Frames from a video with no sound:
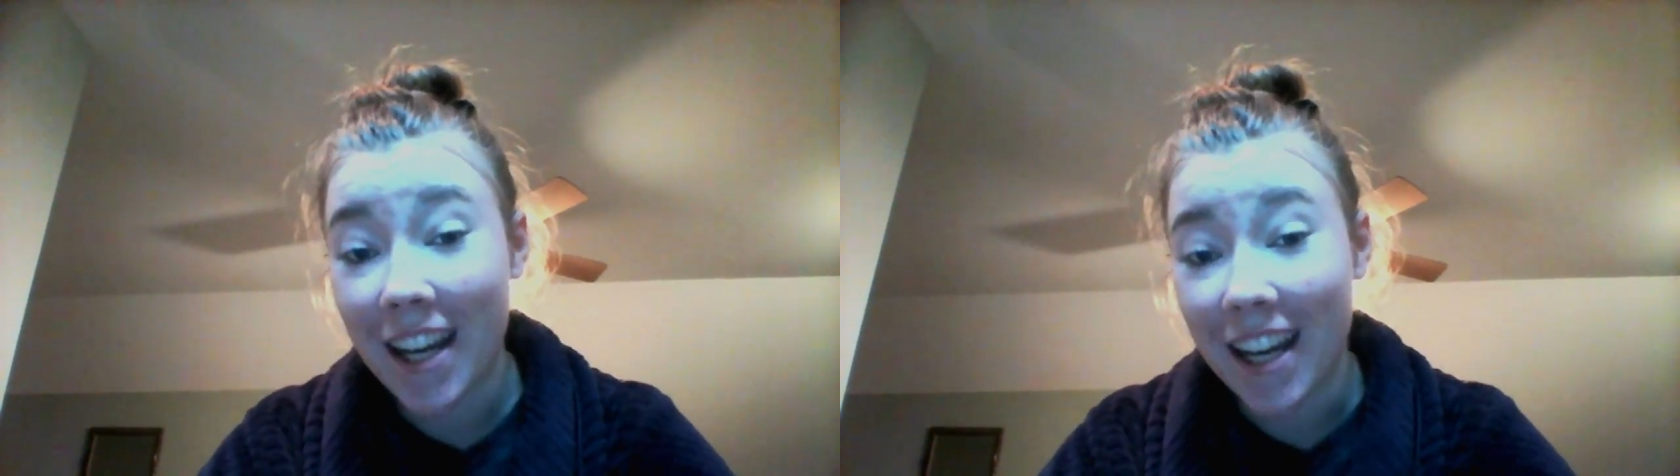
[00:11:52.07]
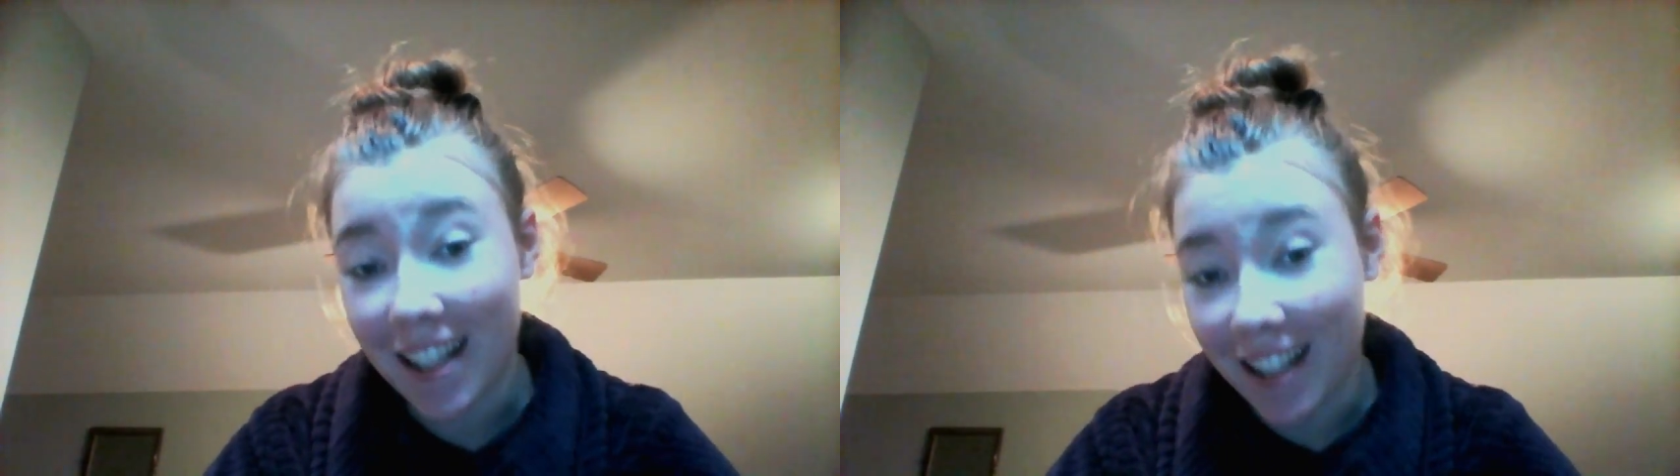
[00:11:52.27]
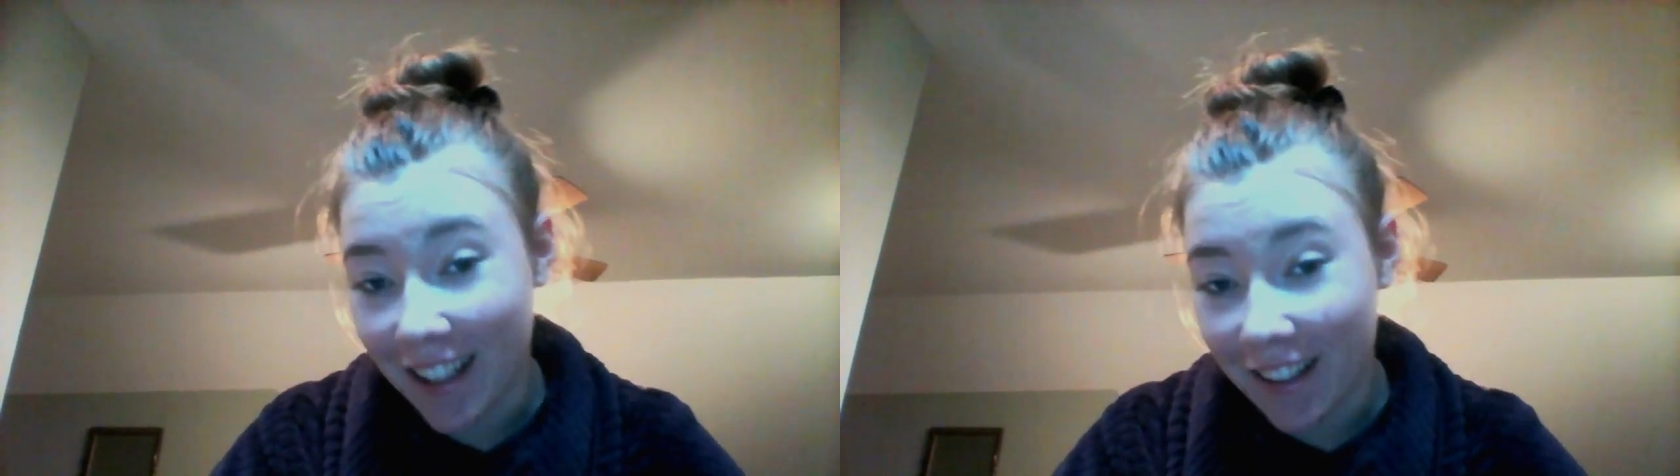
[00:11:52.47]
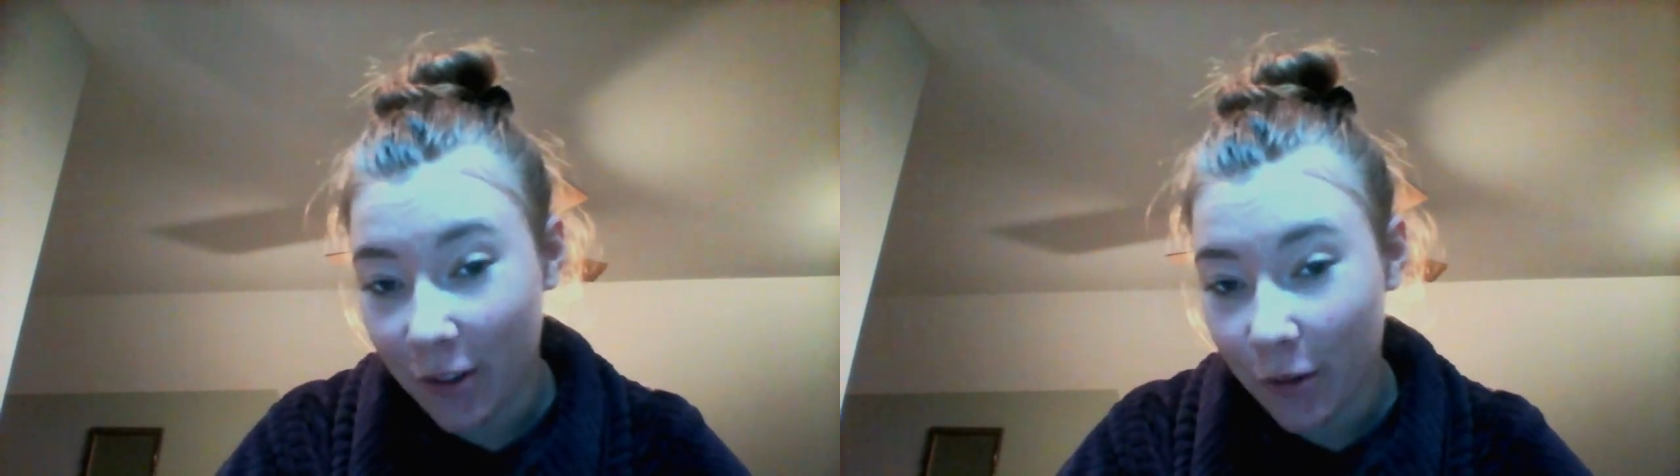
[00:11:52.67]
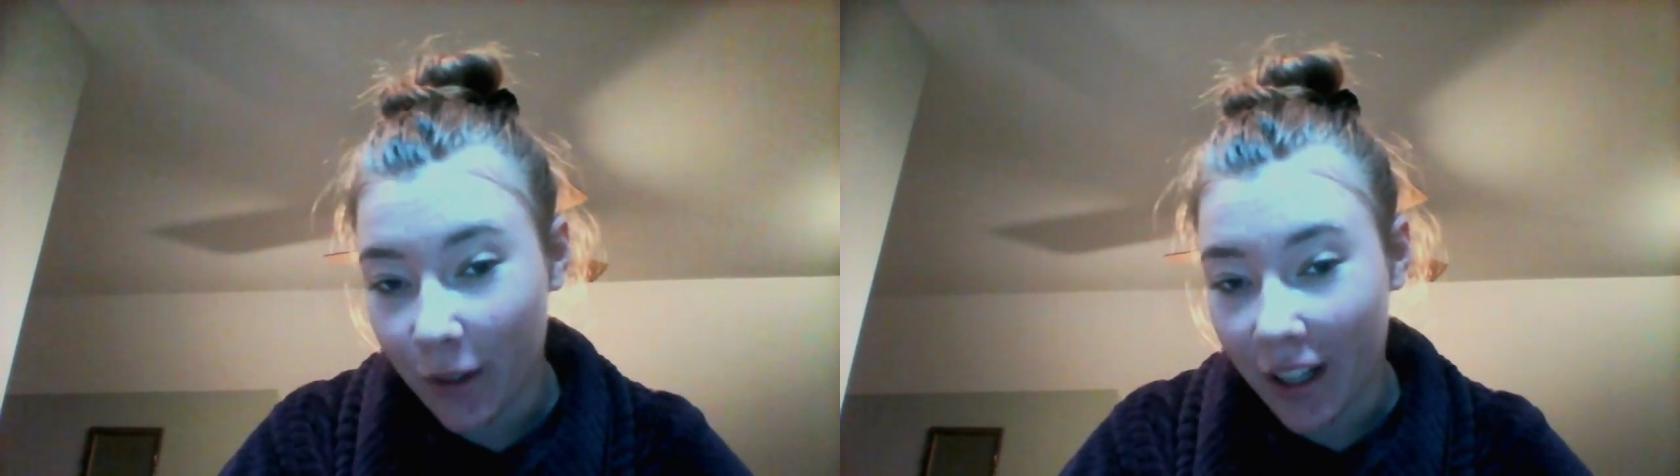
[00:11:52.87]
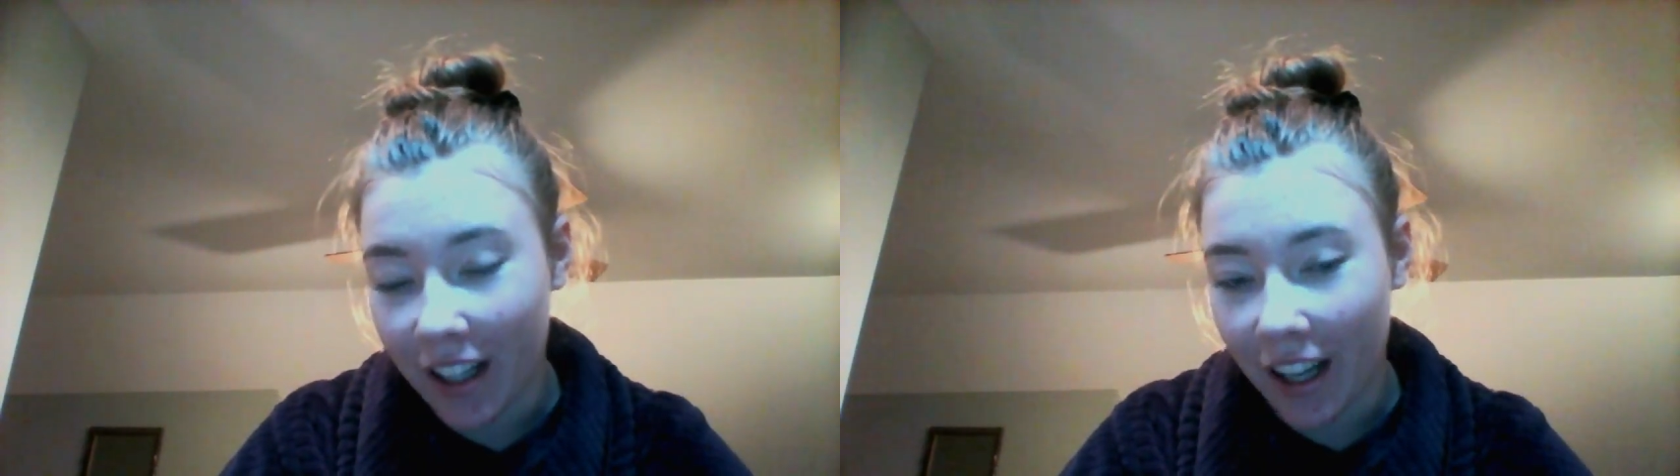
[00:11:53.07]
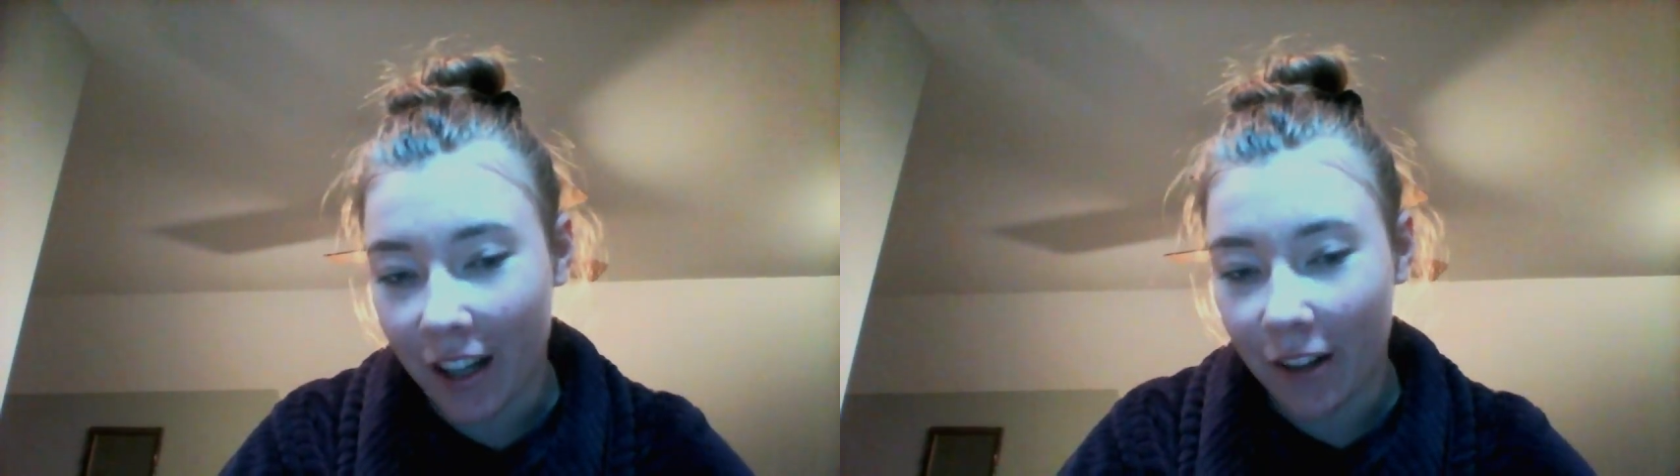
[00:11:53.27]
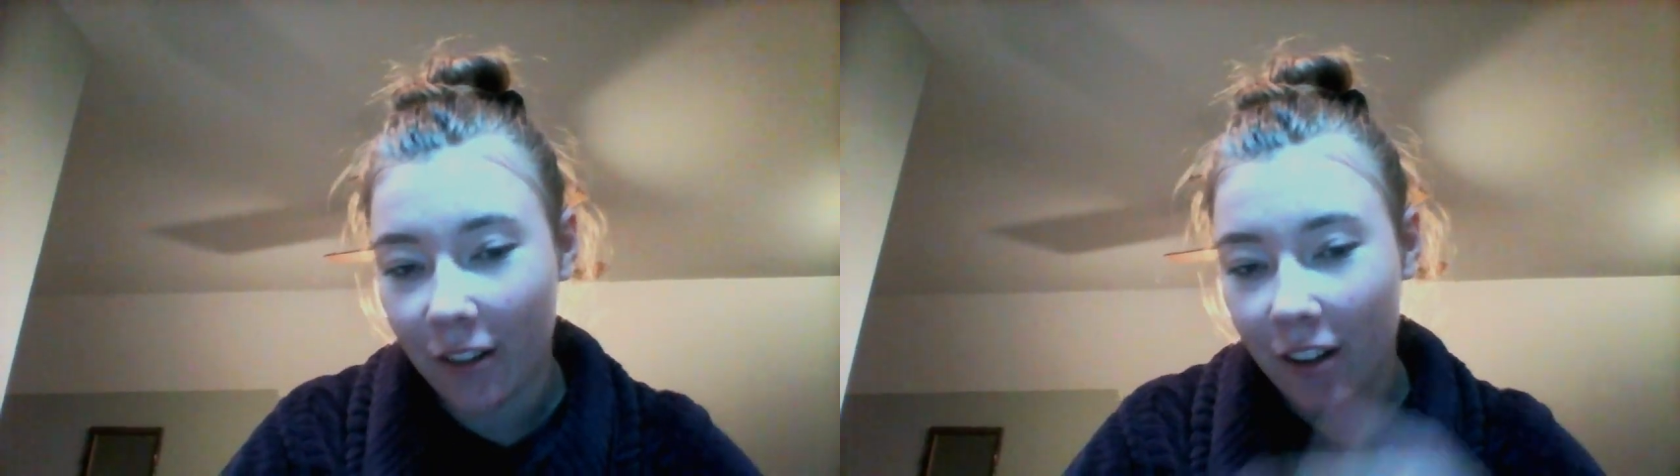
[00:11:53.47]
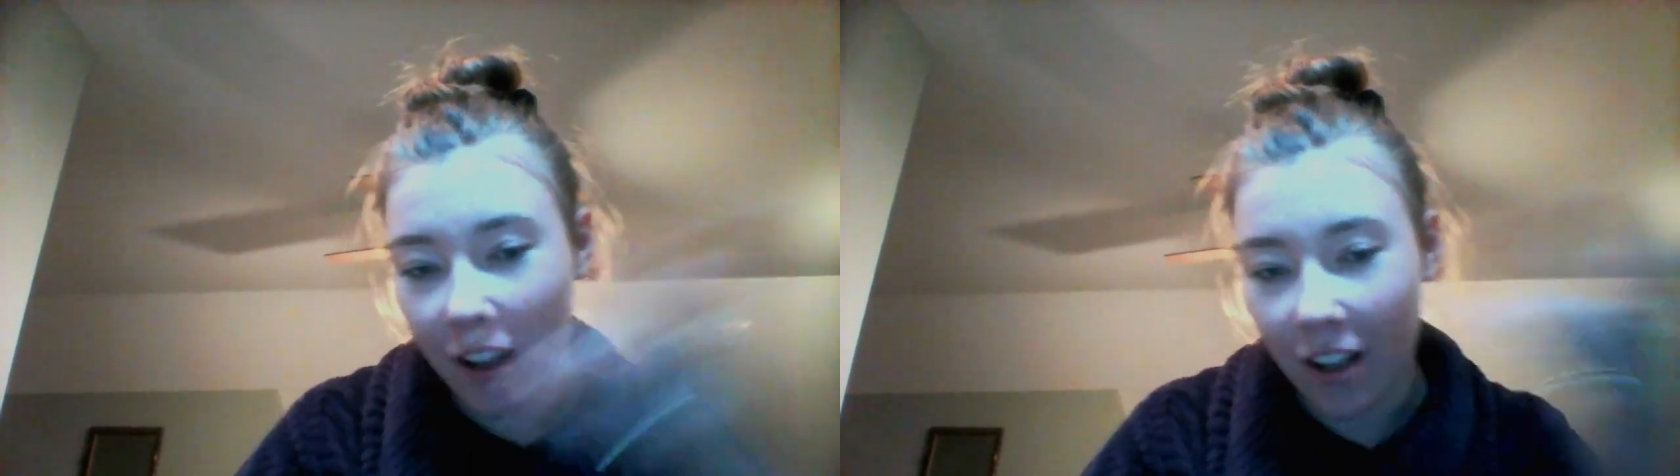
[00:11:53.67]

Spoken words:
editing right now.